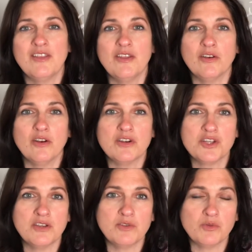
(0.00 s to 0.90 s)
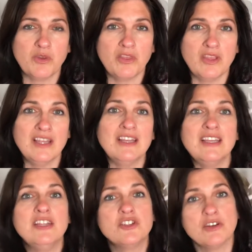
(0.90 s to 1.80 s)
There are shifts within
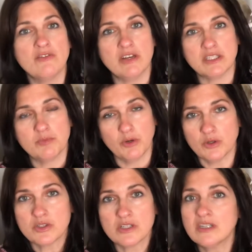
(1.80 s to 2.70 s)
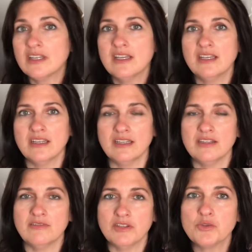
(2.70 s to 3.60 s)
each of us personally and
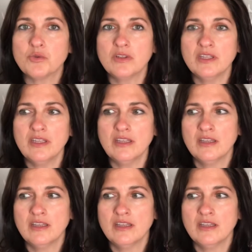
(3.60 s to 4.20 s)
individually.